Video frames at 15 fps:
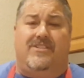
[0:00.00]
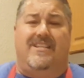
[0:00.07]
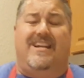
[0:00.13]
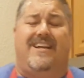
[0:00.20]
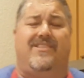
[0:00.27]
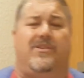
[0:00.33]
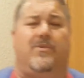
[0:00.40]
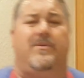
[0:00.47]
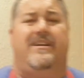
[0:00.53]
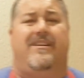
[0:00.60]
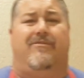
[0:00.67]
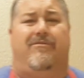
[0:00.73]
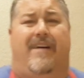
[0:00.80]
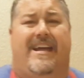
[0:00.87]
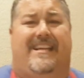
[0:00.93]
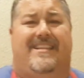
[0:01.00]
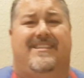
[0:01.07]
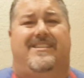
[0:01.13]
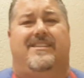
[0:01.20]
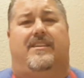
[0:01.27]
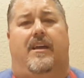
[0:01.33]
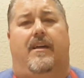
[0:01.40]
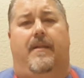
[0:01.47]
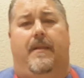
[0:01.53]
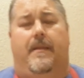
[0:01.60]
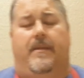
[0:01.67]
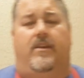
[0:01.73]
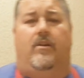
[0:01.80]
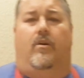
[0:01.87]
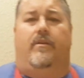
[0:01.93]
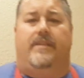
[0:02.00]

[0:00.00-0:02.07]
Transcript: They're not doing it right. This is, you know,